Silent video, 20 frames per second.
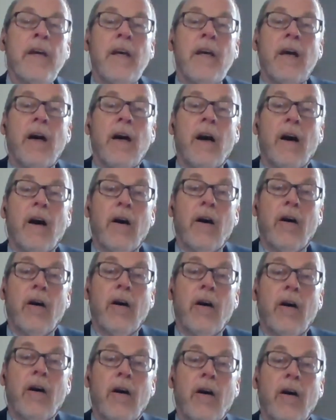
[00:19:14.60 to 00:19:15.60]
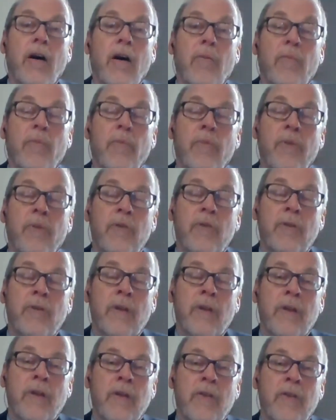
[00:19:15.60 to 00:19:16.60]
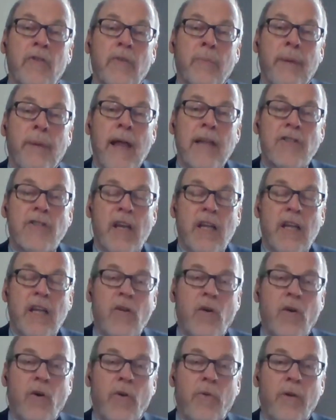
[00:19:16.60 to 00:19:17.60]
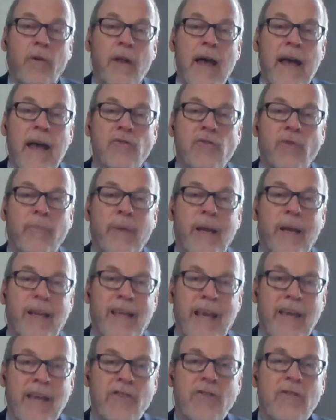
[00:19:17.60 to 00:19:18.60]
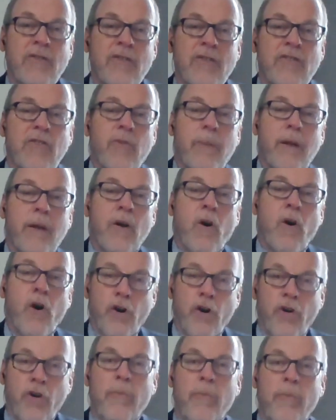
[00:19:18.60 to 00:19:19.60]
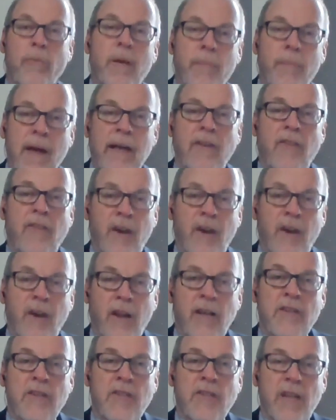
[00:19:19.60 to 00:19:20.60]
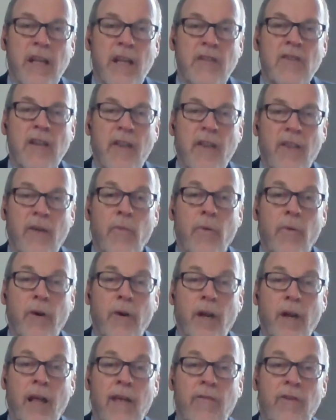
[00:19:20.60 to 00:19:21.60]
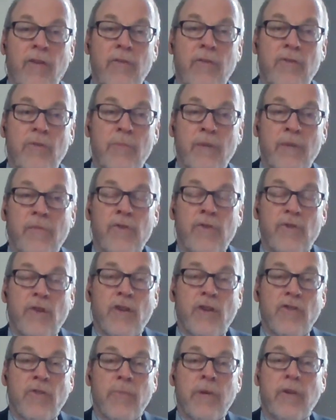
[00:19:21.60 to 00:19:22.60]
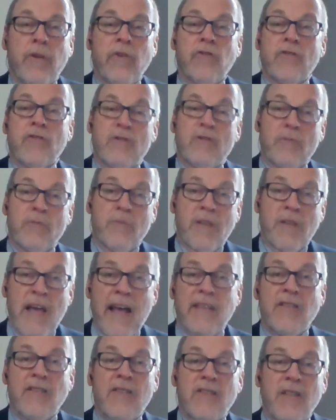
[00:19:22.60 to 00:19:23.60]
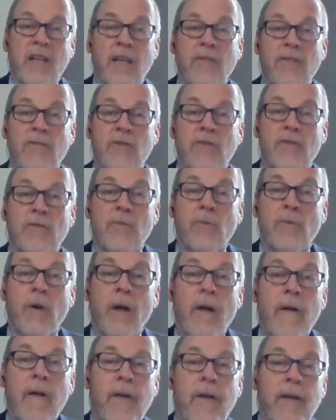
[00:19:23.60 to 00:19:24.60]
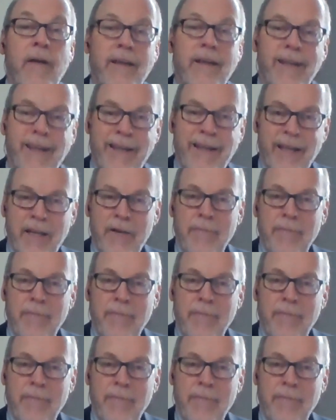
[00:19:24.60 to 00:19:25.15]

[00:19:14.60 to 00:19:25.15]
The supply chain on actual medications is going to be harder to bring back to the United States, and I think we're going to have to do some infrastructure bills and some tax incentives to get